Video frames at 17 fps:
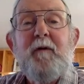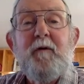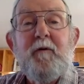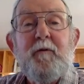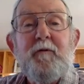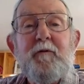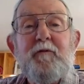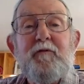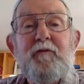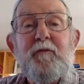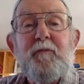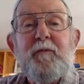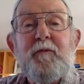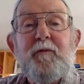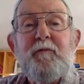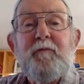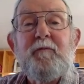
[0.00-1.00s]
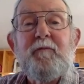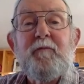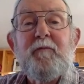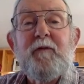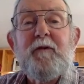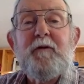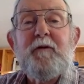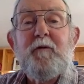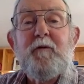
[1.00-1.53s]
ownership of
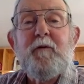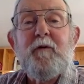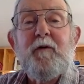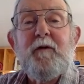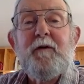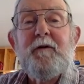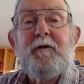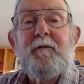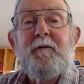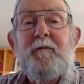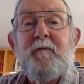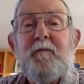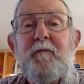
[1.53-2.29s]
Lake Coeur d'Alene